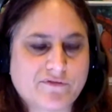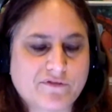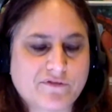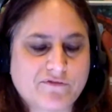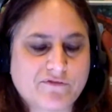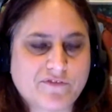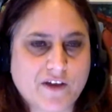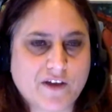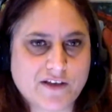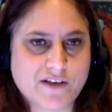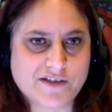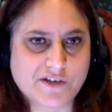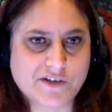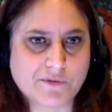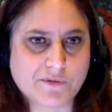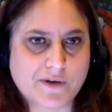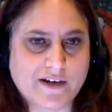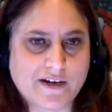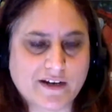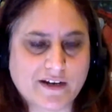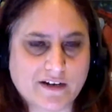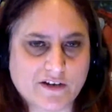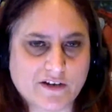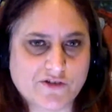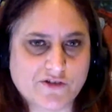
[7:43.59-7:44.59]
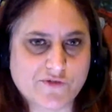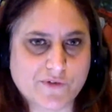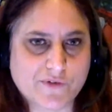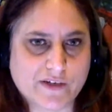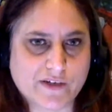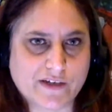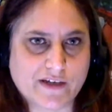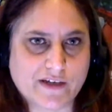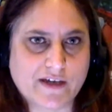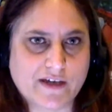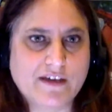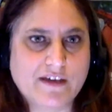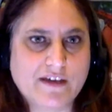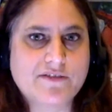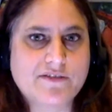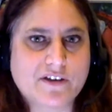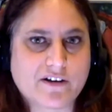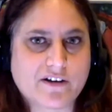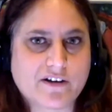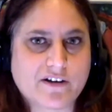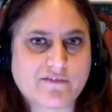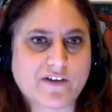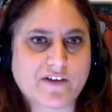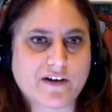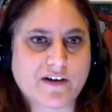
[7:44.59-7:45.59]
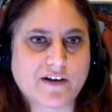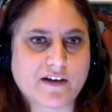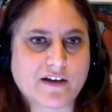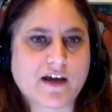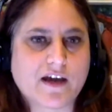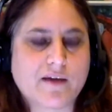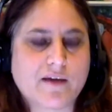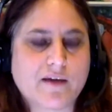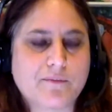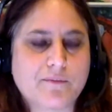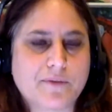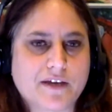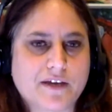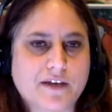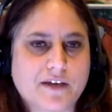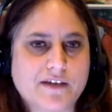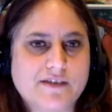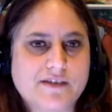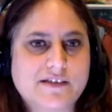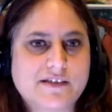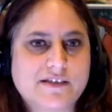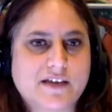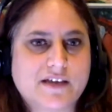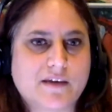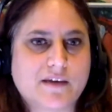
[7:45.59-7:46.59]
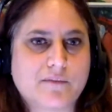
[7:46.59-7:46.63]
funds already in Australia that are funding companies.